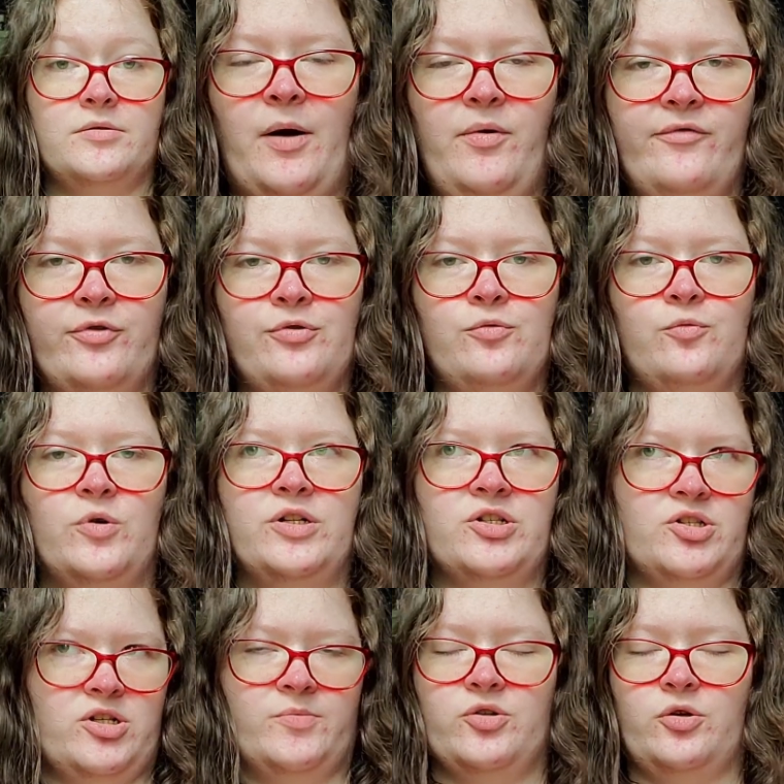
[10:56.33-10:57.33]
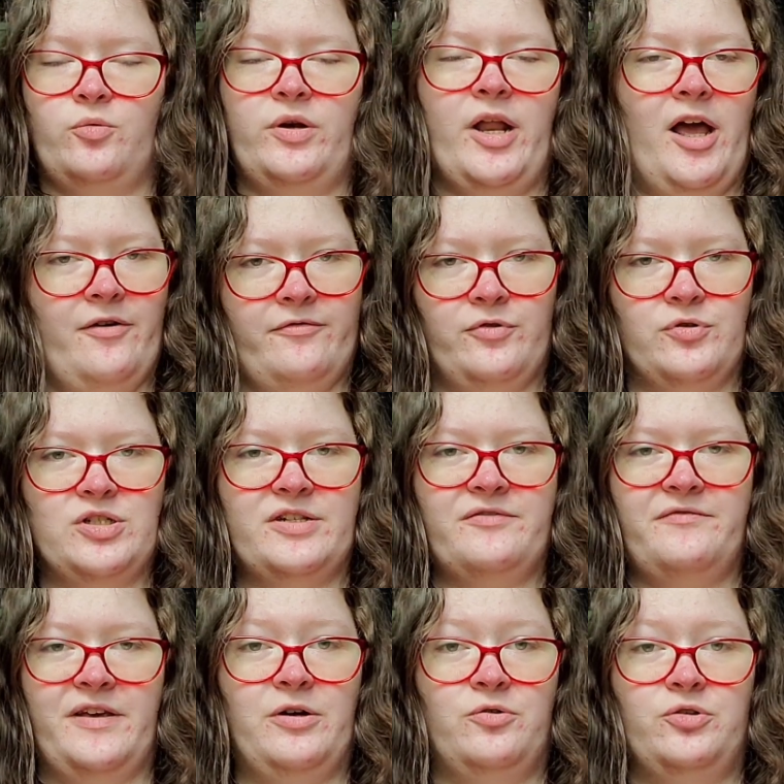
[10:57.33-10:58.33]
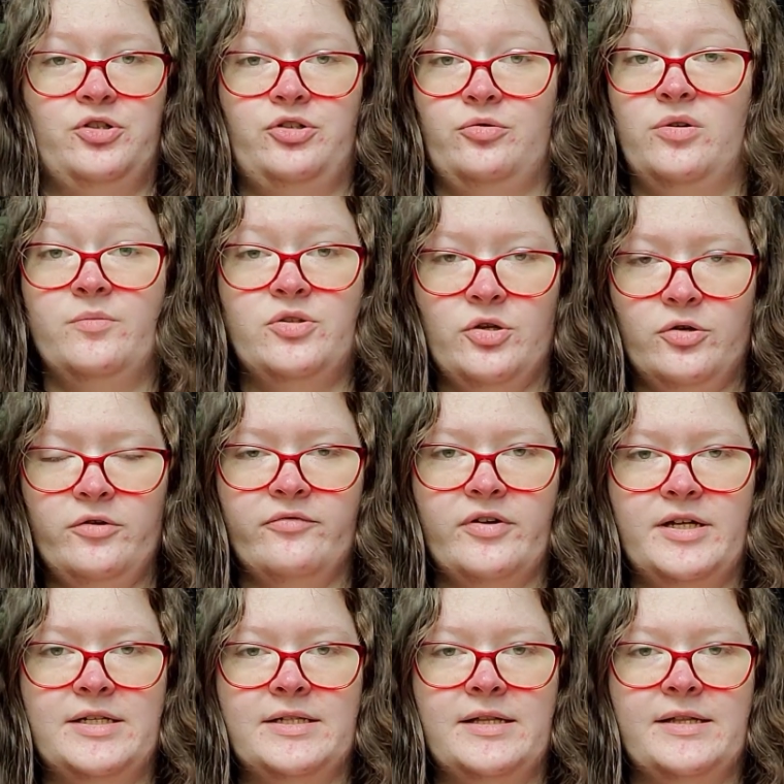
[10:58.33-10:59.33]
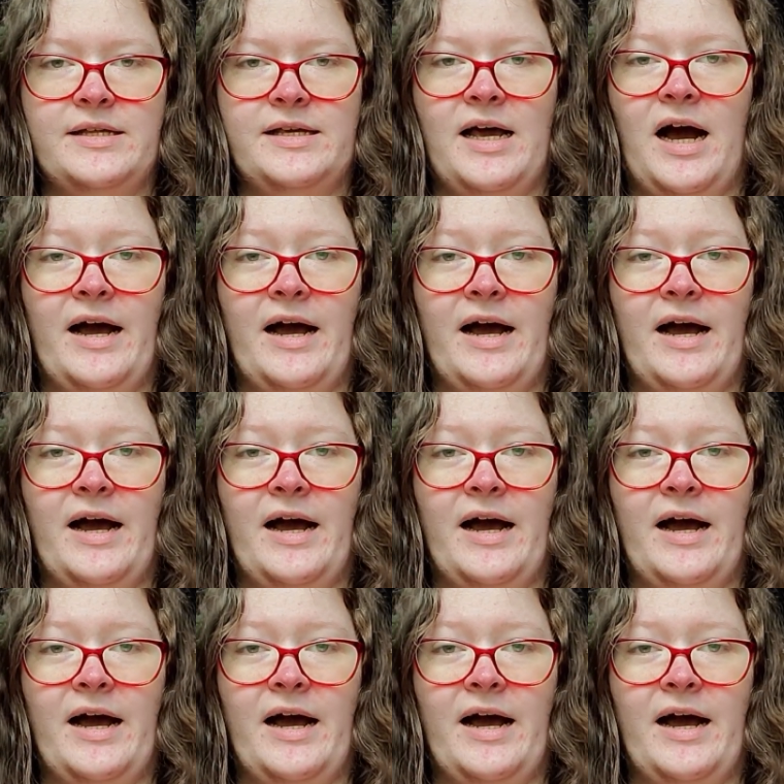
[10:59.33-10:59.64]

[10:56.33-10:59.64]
However, when subsequent efforts failed to observe it, the